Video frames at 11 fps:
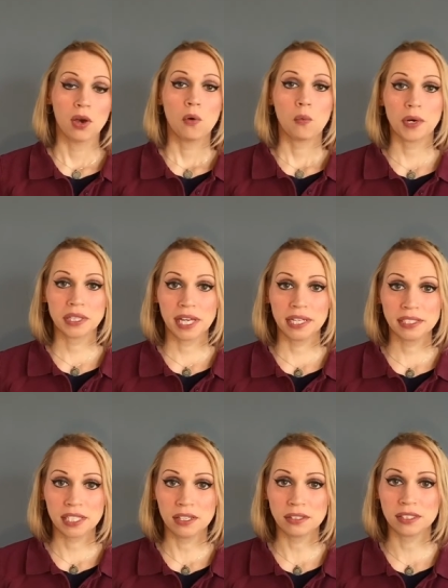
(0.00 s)
What that
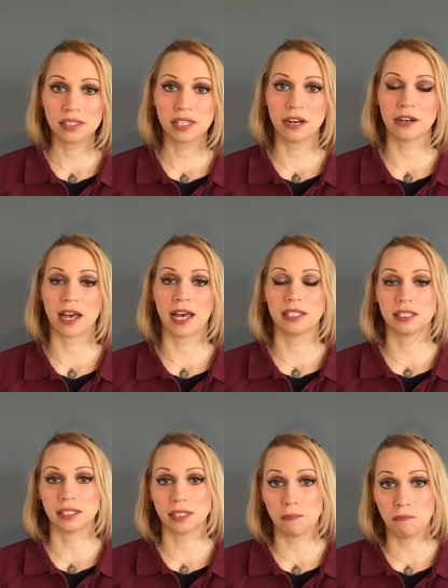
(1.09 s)
tells us there, guys,
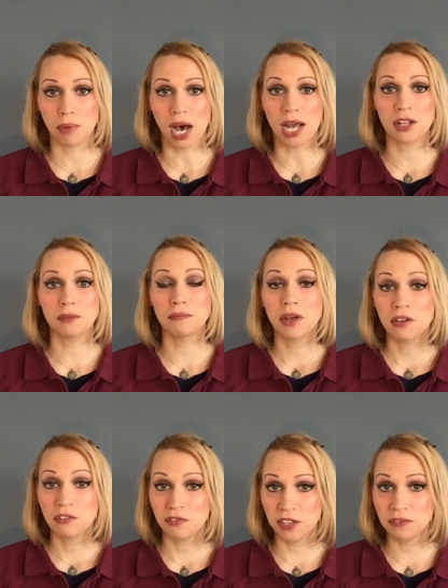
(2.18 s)
is the bottom
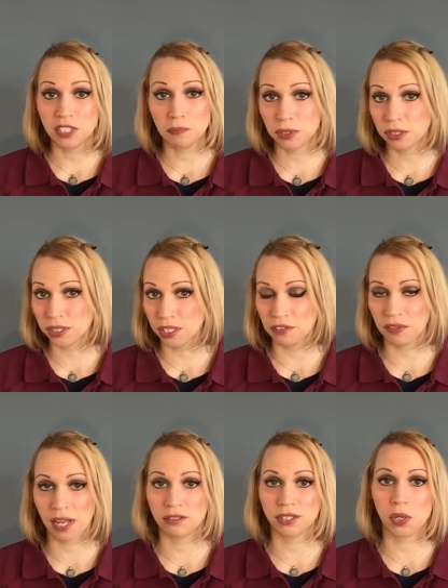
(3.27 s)
50% of
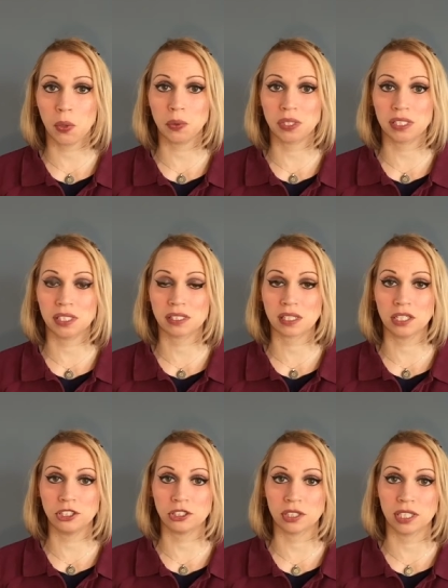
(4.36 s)
households in this
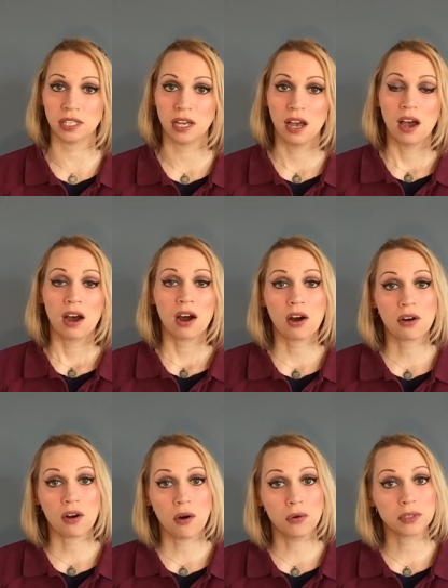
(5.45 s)
country are
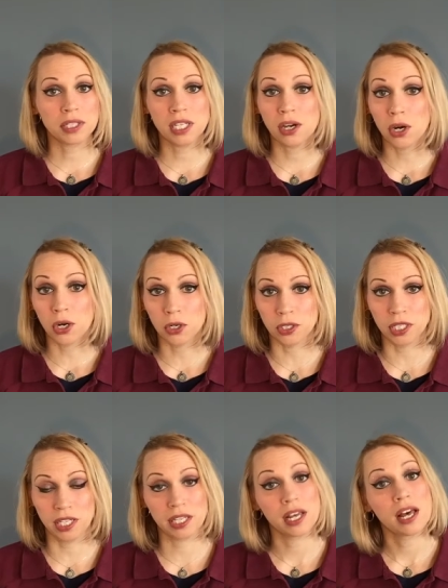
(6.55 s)
only
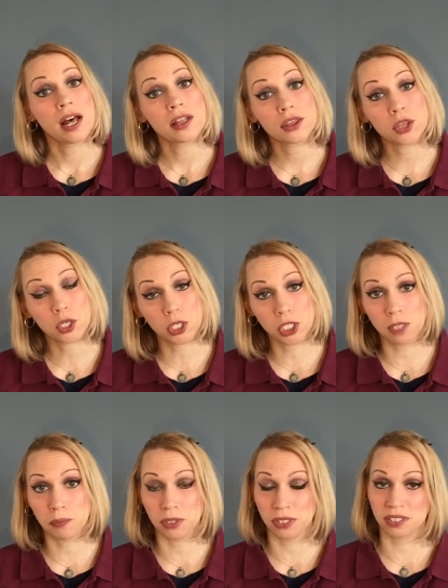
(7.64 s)
earning
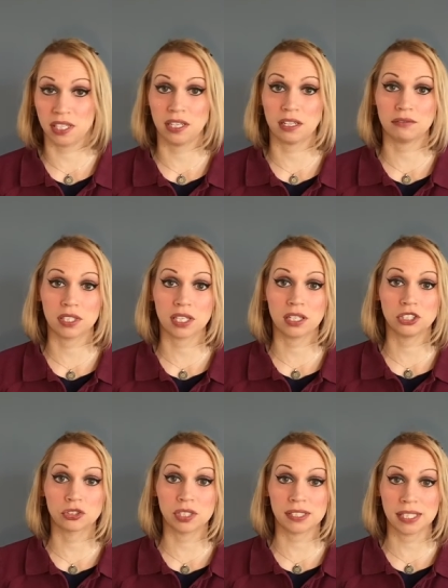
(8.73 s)
30% of the
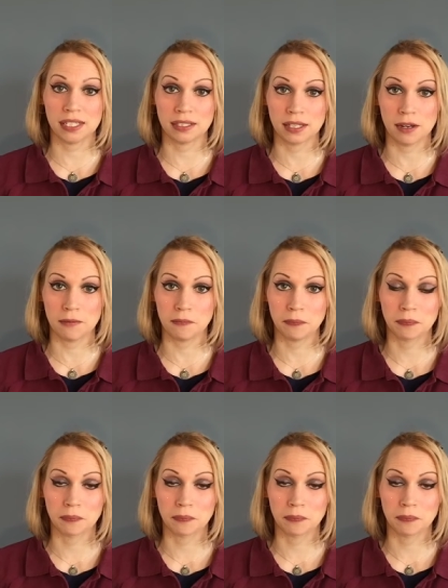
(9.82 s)
country's income.